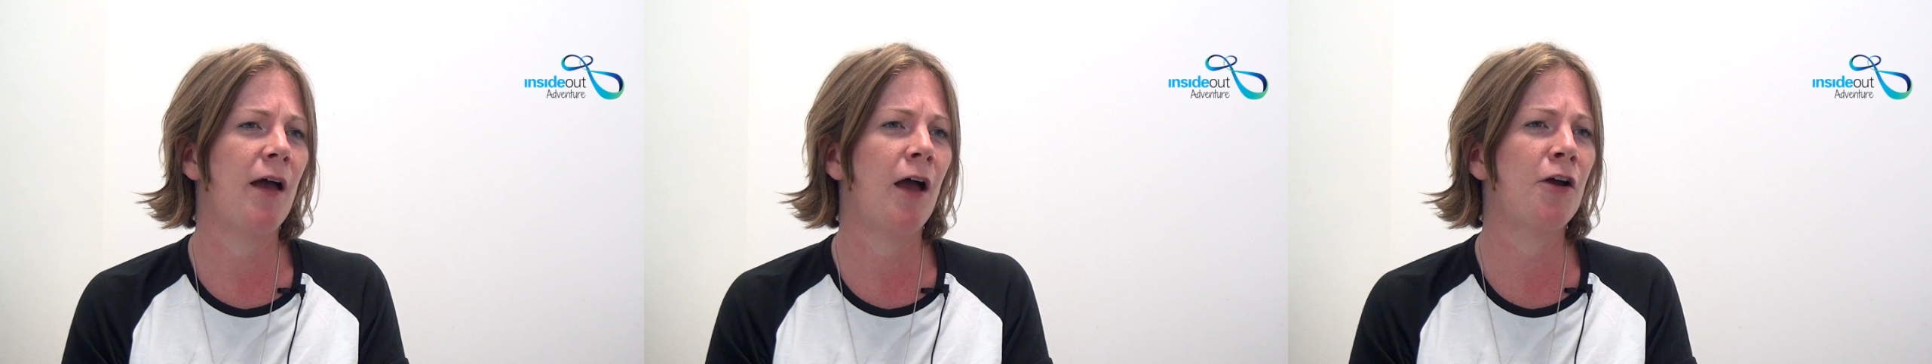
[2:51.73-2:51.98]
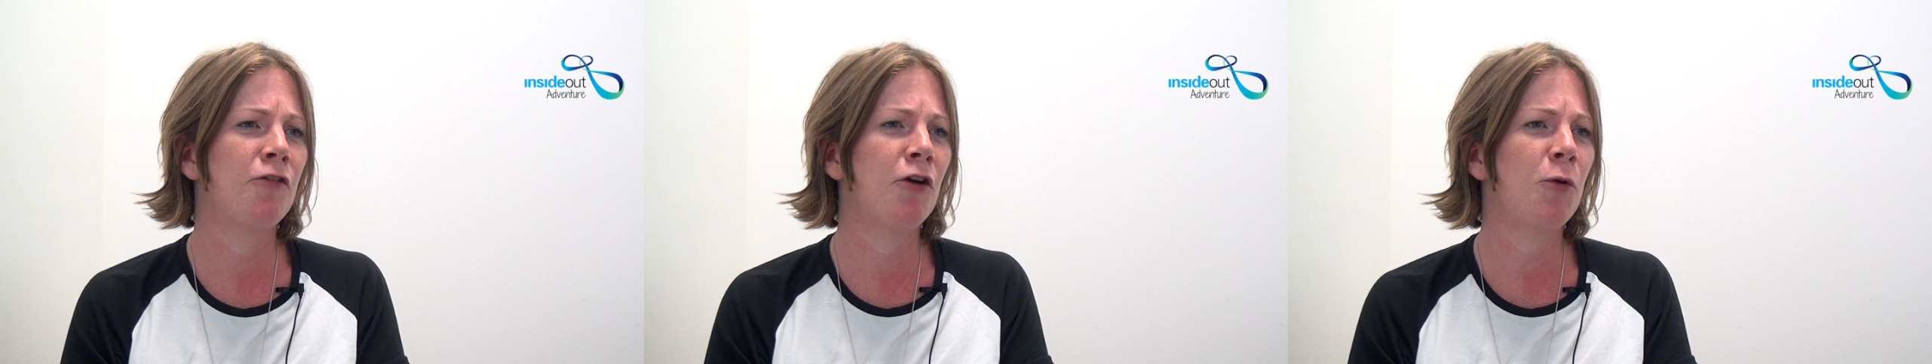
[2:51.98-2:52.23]

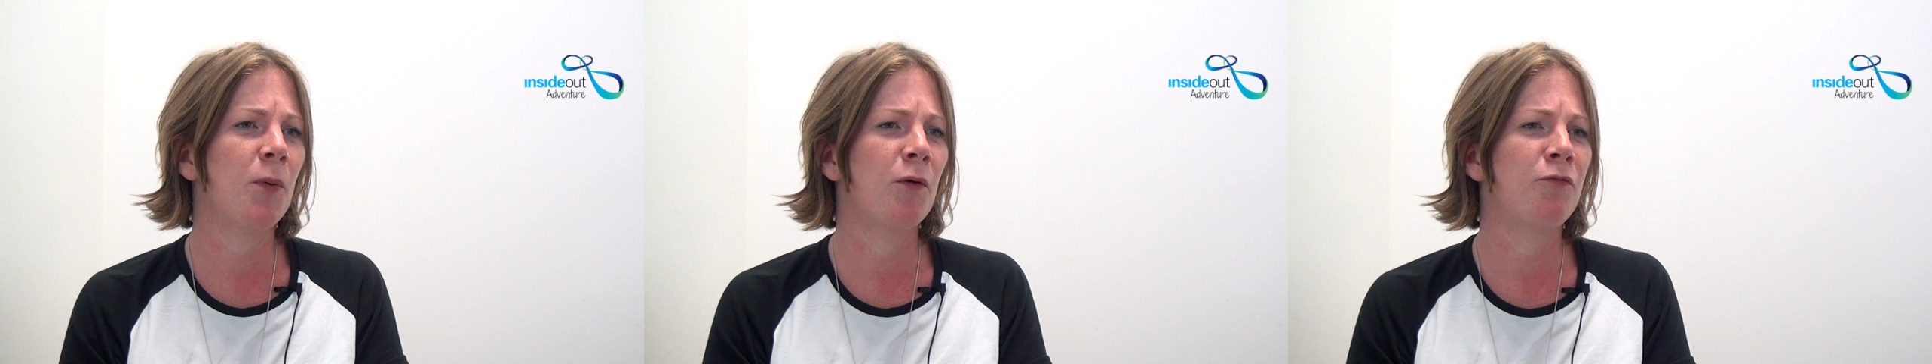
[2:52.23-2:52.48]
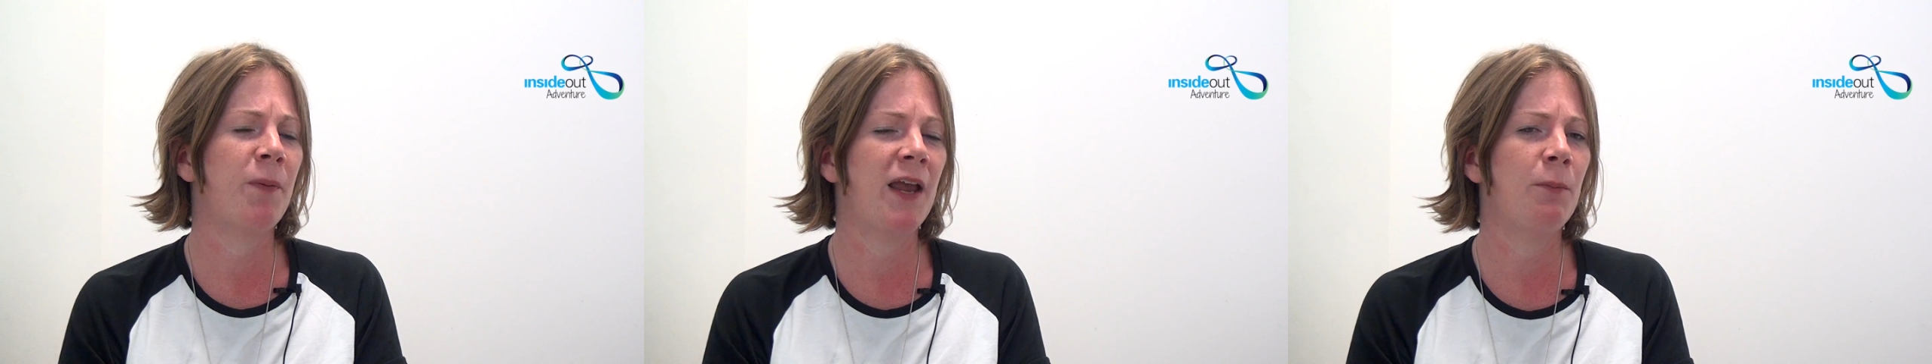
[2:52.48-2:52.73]
a group
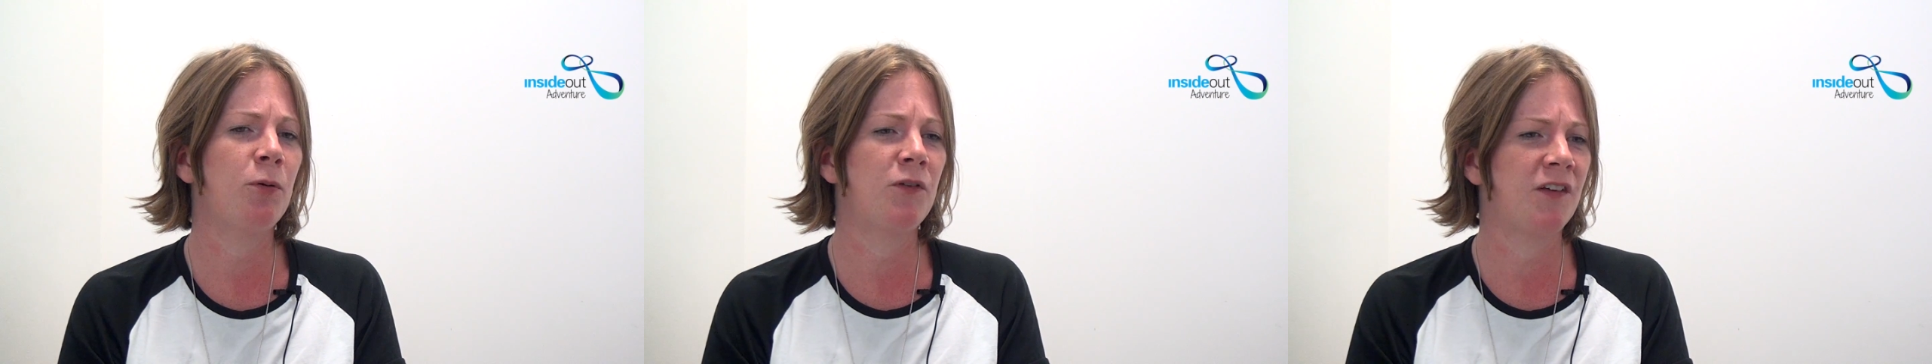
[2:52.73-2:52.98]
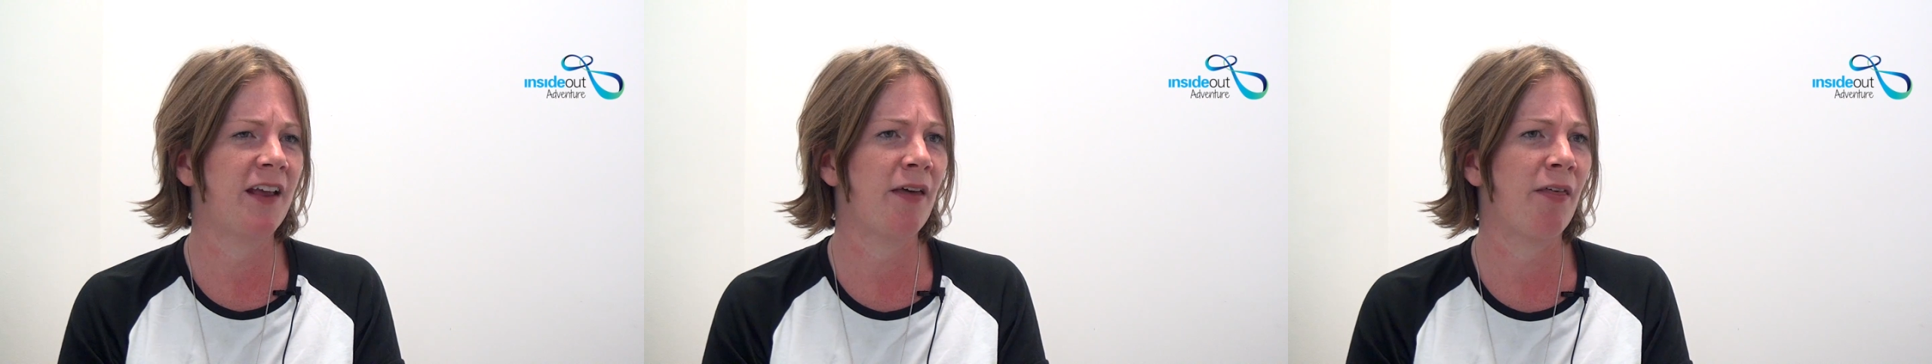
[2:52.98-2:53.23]
of people
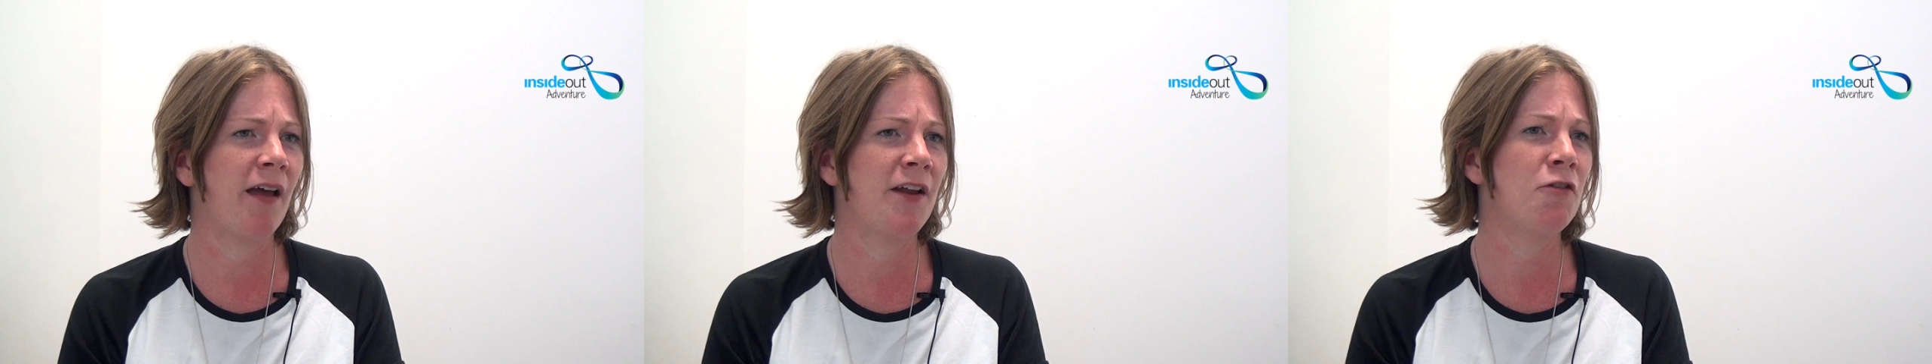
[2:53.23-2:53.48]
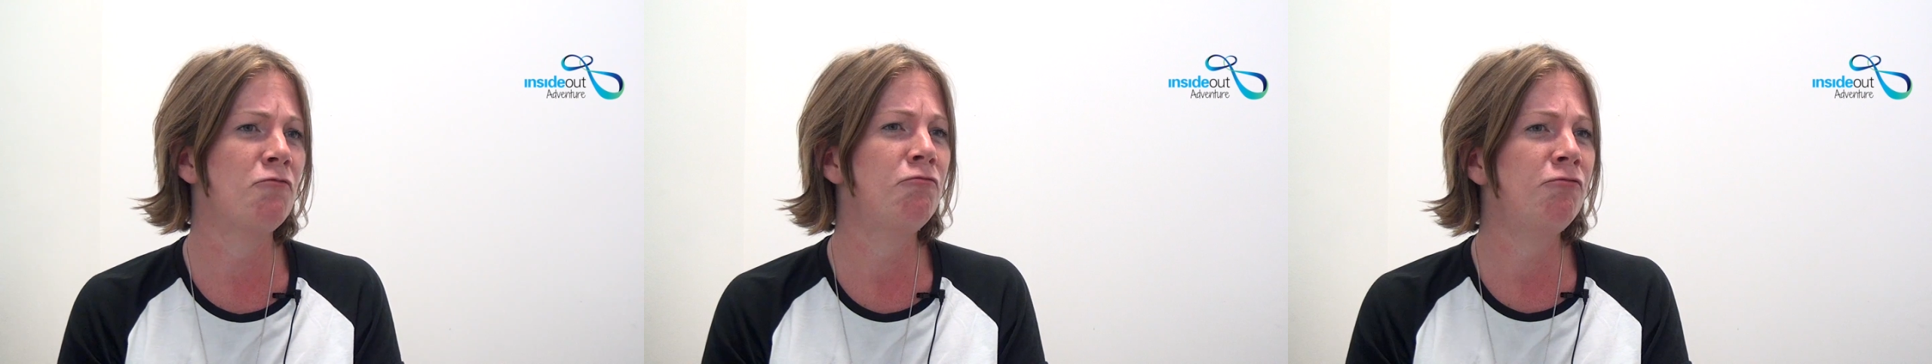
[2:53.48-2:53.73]
together
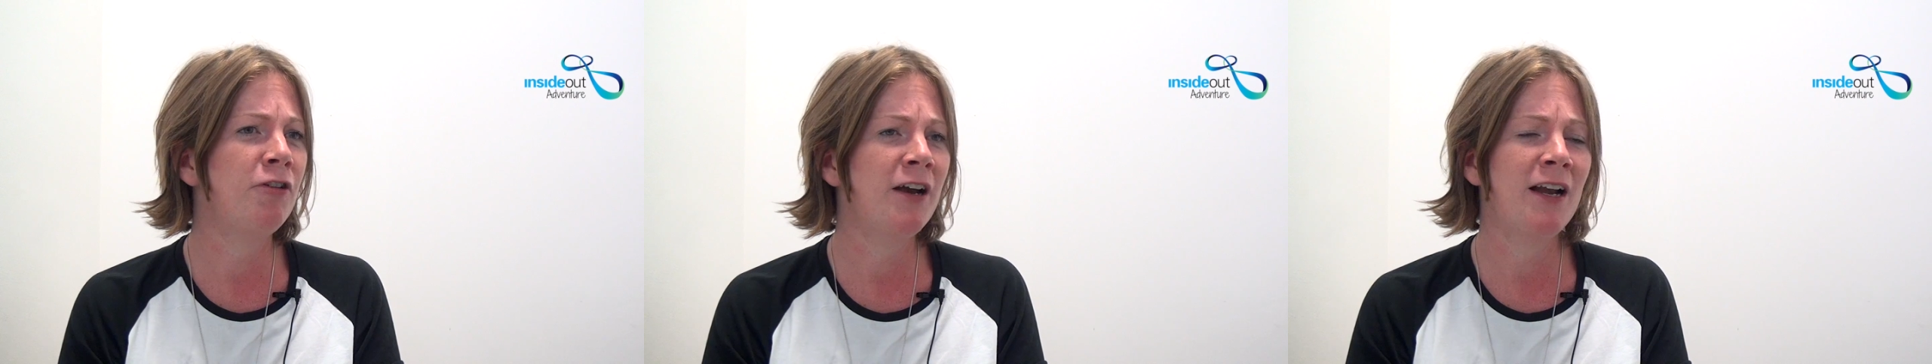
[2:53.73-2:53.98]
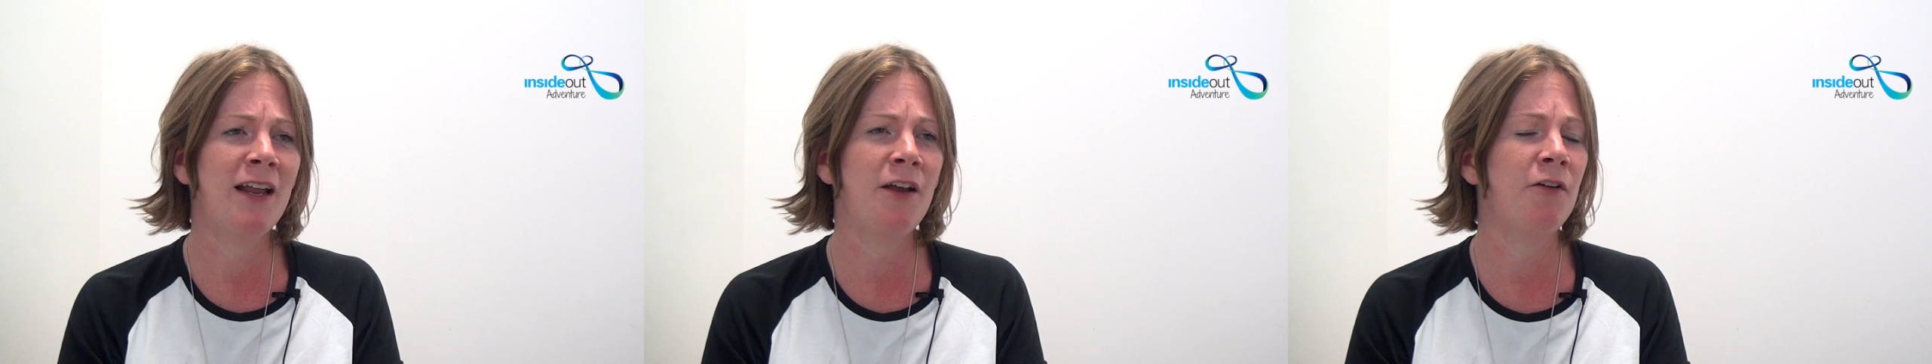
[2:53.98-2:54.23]
in a
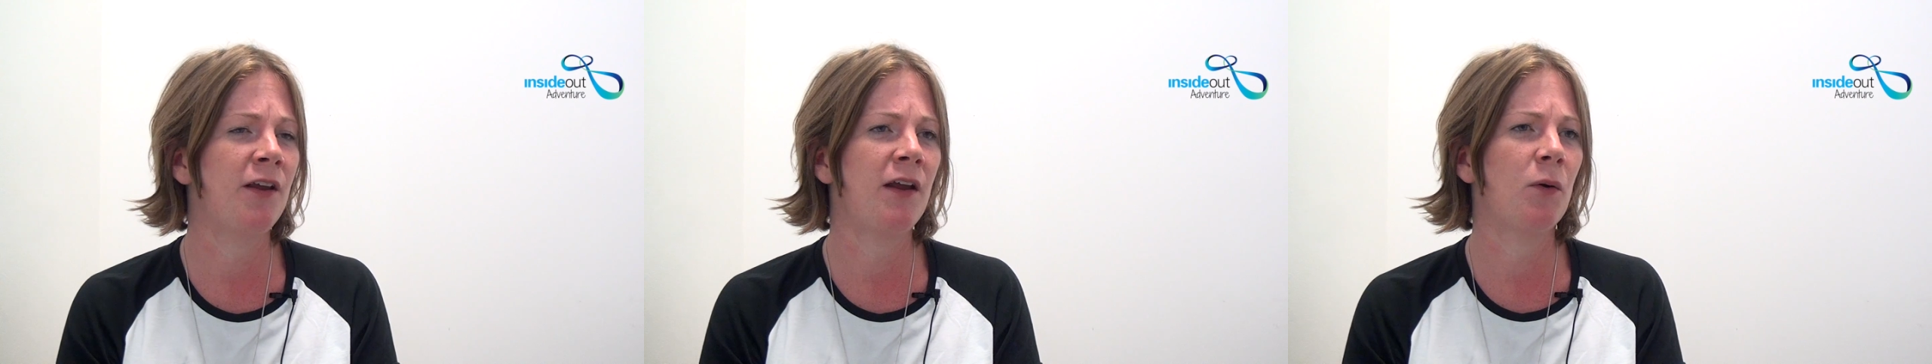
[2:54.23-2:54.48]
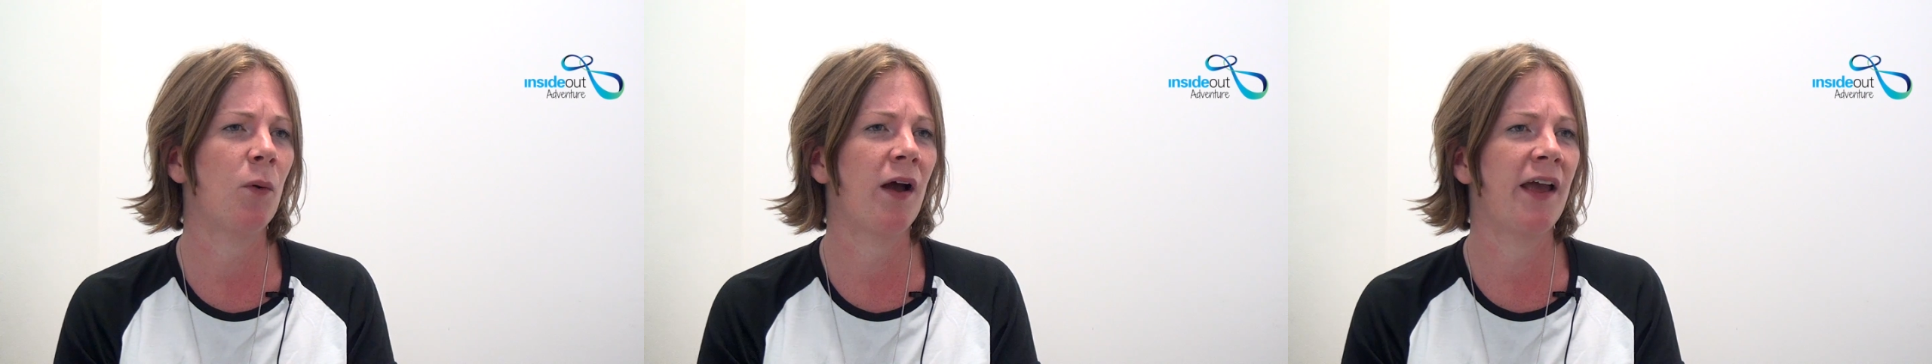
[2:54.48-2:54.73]
really
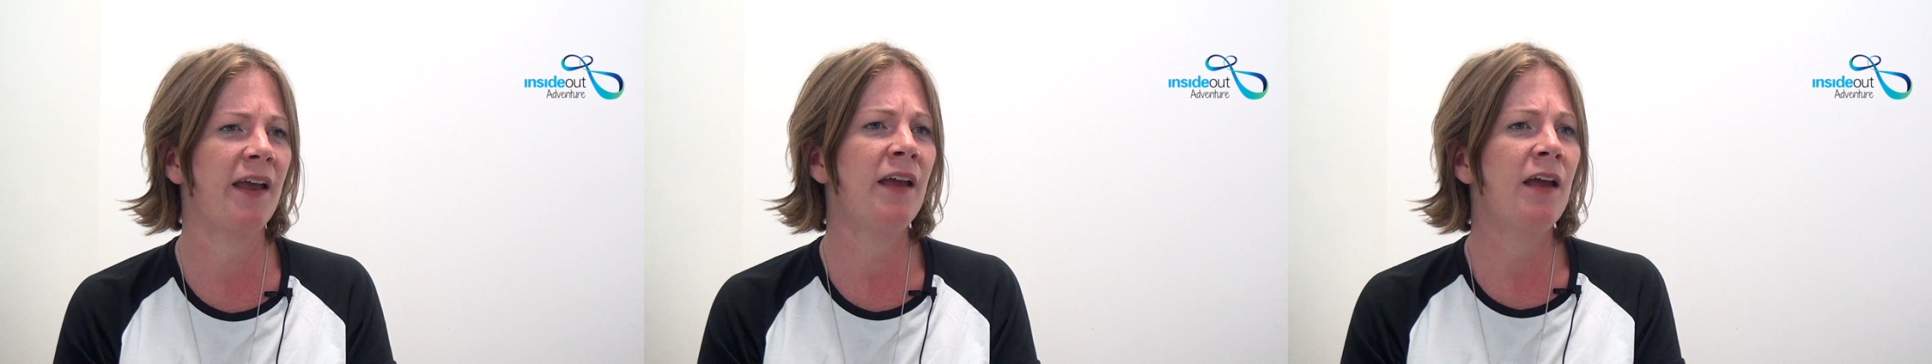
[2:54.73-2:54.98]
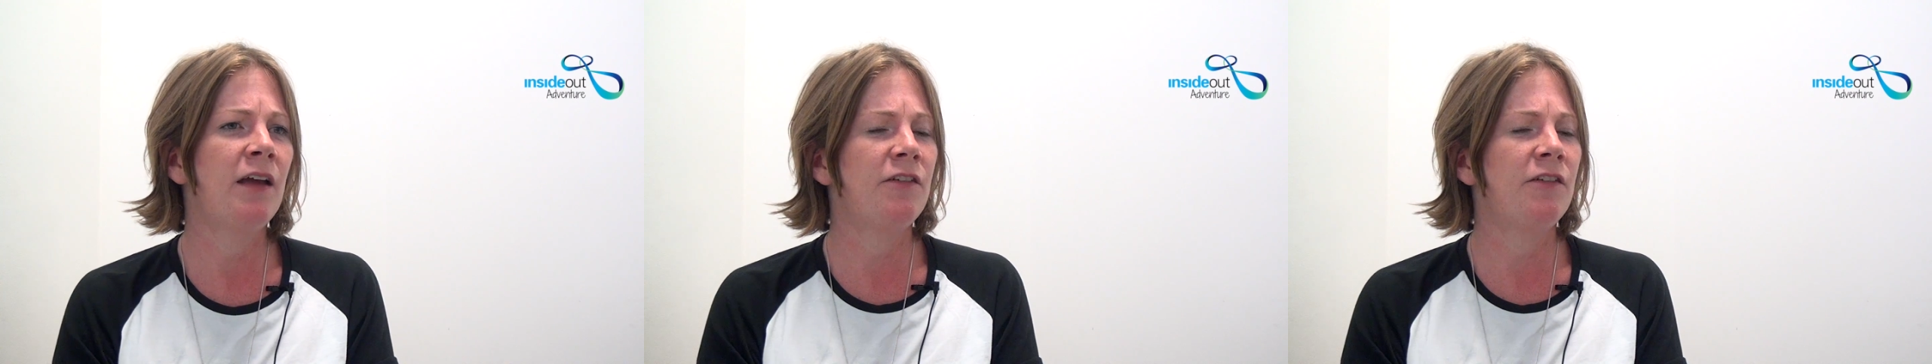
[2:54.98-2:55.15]
unique way